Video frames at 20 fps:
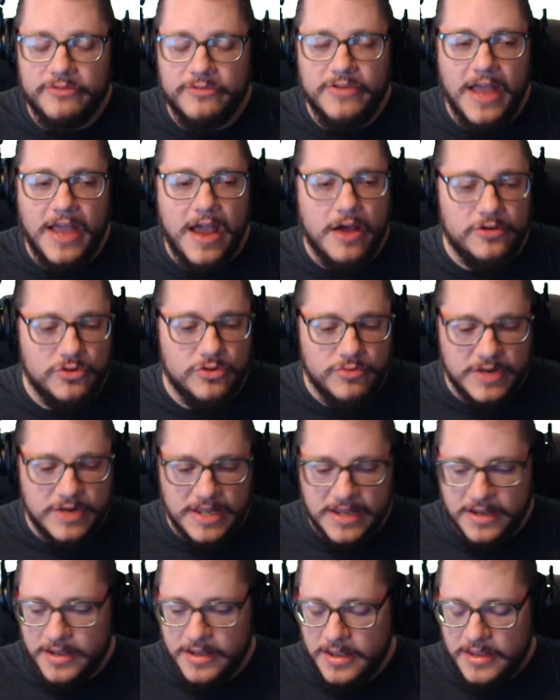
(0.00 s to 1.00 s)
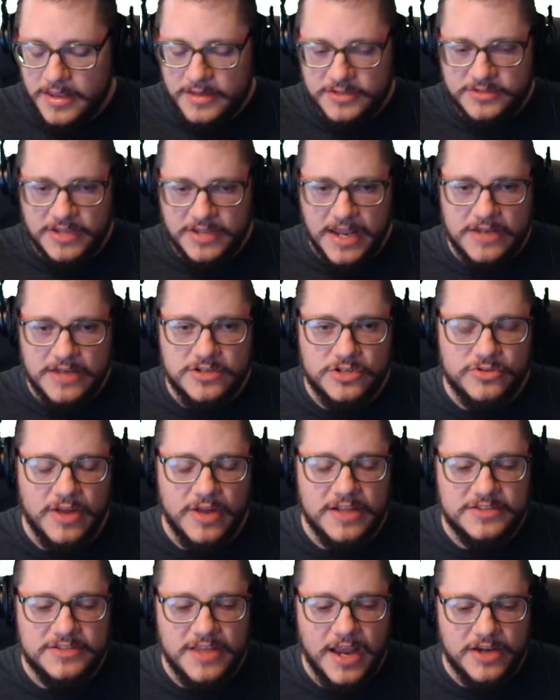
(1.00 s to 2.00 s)
how do we stage a
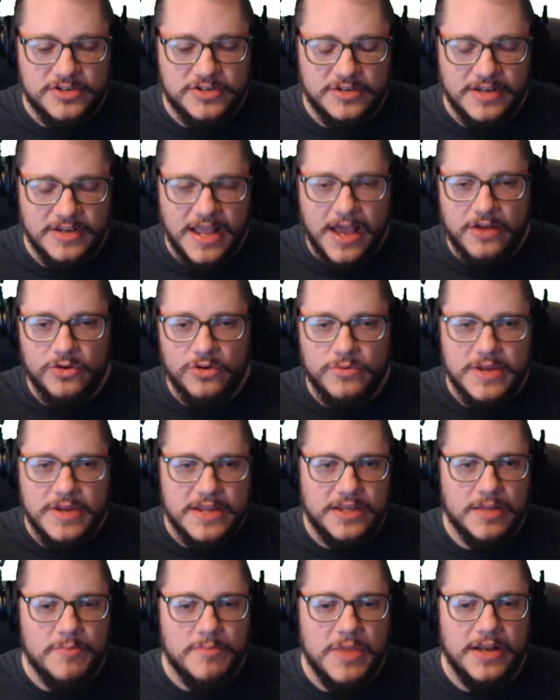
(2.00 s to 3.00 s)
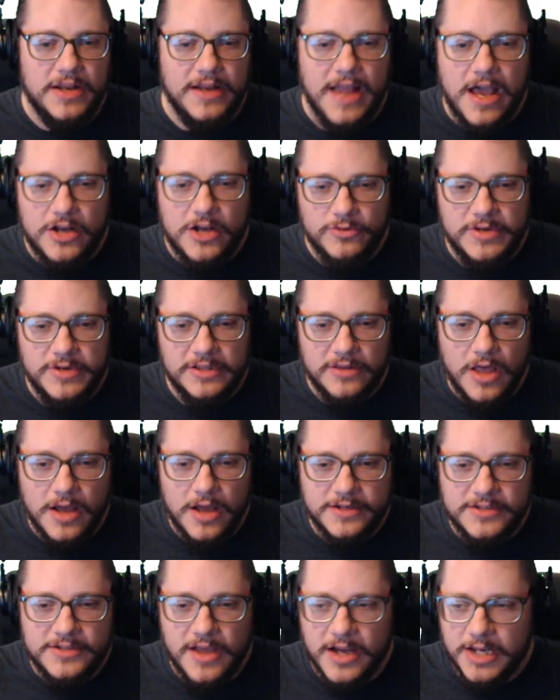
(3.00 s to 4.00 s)
transaction, how do we commit it, how do we
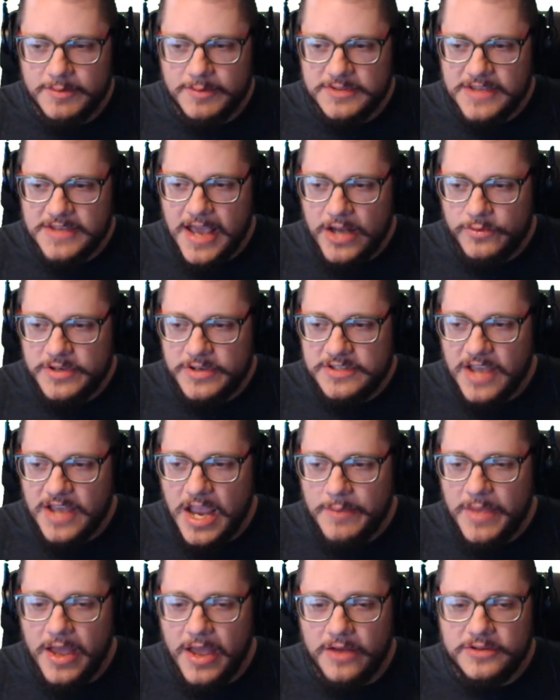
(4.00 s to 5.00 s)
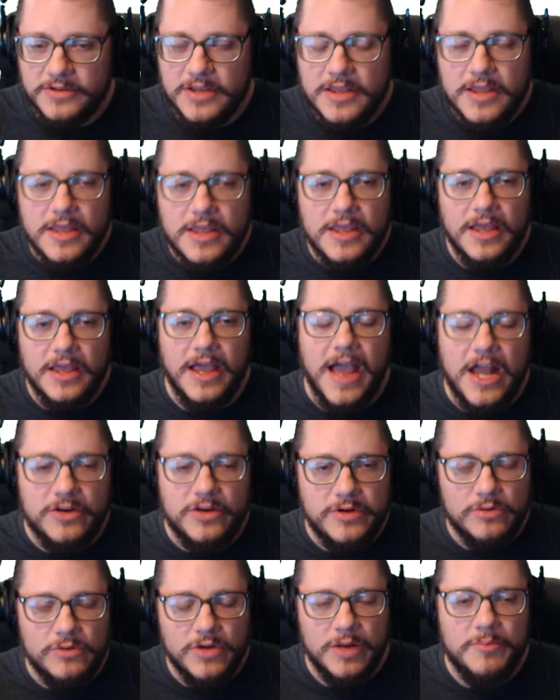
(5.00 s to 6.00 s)
lock documents, how do we time out, how do
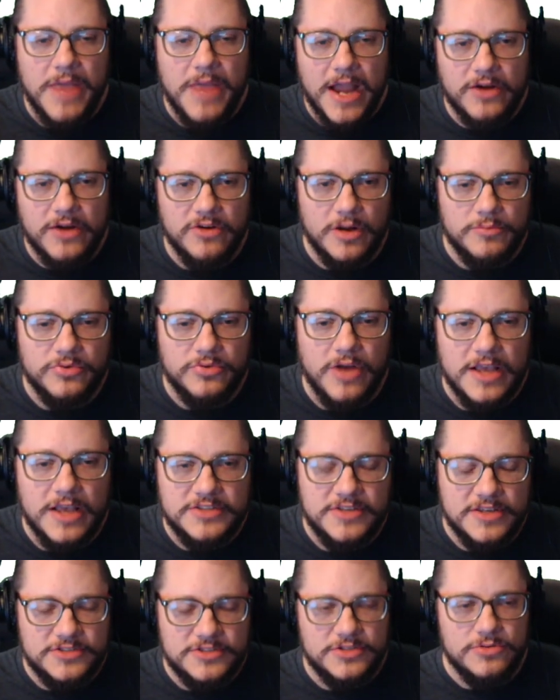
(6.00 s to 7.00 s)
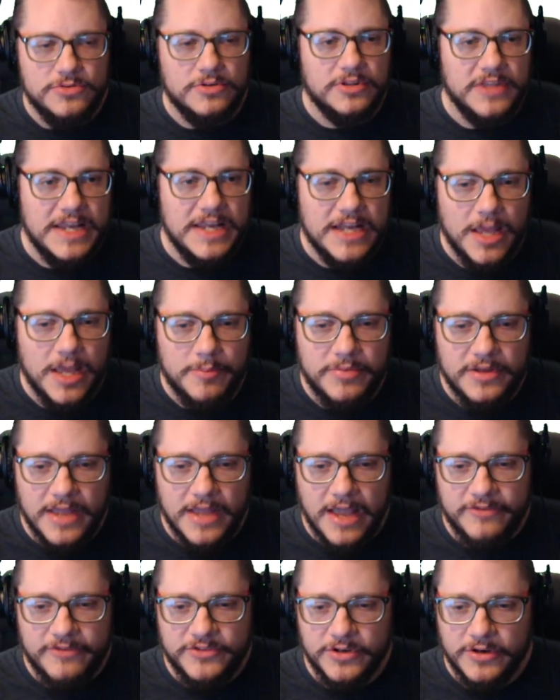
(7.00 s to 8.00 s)
we run a background process to clean up
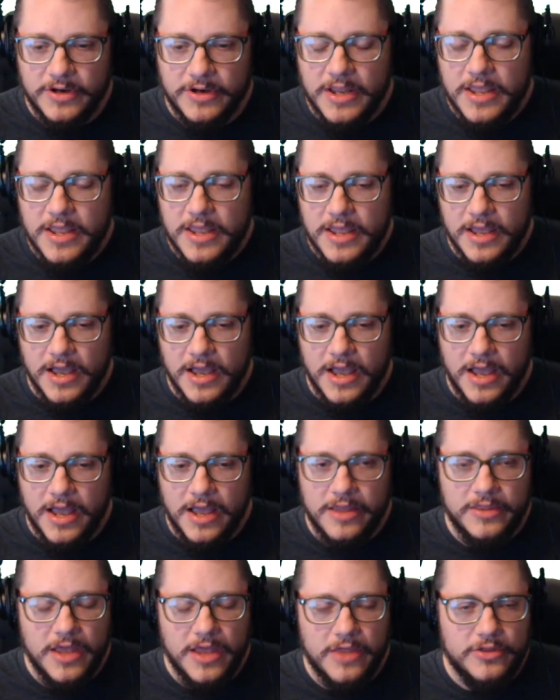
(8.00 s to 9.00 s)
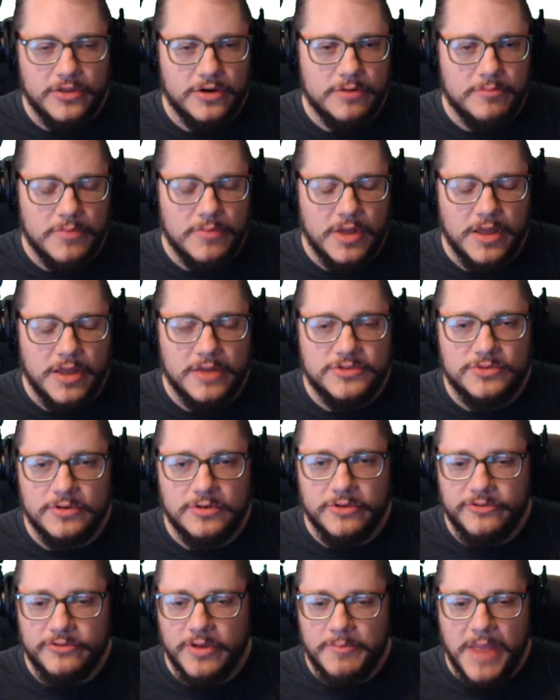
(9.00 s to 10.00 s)
after other
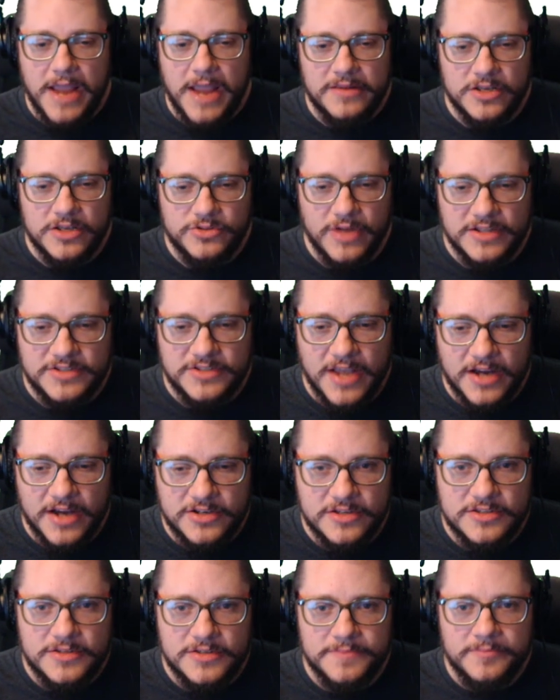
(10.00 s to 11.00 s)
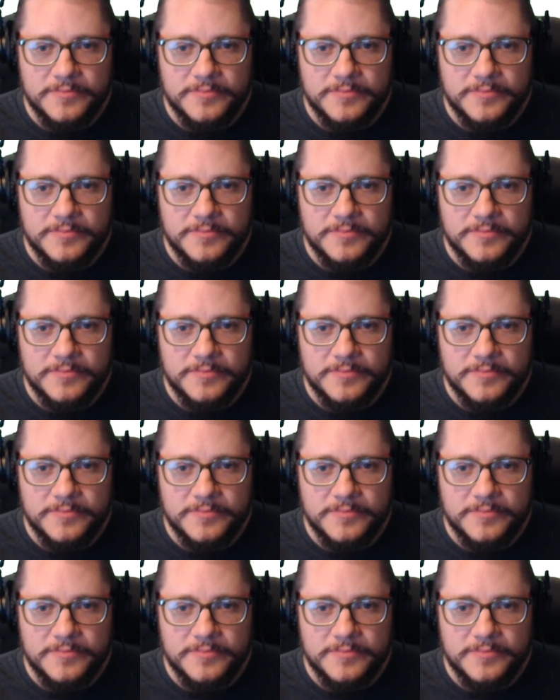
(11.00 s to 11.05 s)
sort of abandoned transactions.